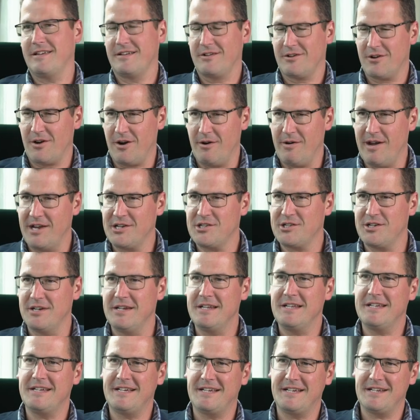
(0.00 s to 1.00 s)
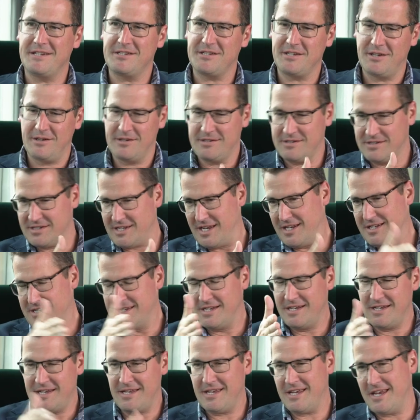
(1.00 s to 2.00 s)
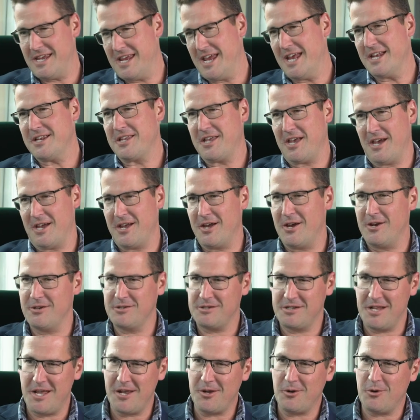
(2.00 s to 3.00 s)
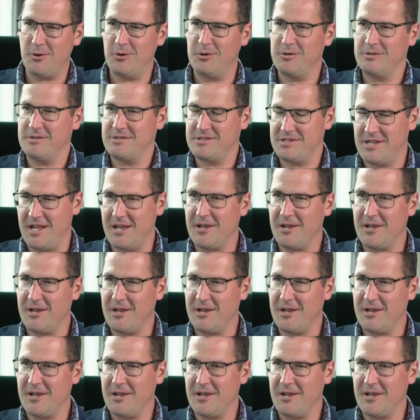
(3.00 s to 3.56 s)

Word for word: in Croatian. Okay, uh, Zdenko. So Z-D-E-N-K-O, Zdenko. So the, Z- the